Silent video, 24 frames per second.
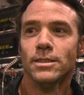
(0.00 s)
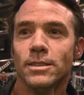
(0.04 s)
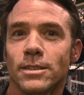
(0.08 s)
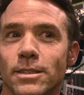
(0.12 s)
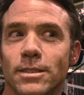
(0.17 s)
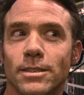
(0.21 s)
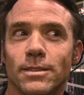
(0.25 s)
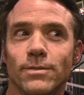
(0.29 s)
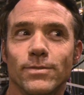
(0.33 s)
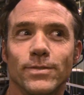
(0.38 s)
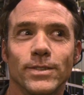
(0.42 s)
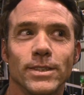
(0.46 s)

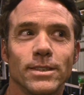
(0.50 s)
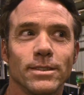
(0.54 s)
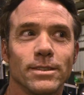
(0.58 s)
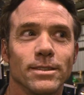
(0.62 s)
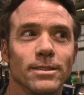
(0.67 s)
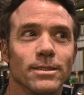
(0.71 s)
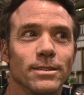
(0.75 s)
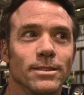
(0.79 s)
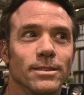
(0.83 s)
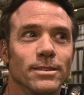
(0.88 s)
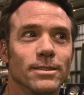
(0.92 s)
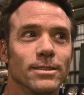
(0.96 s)
He fucking
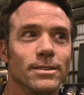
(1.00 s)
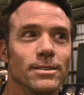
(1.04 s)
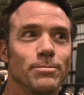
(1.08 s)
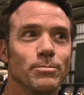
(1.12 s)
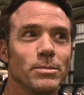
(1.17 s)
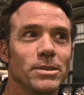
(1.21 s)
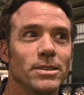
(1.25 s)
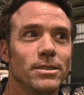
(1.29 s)
hurt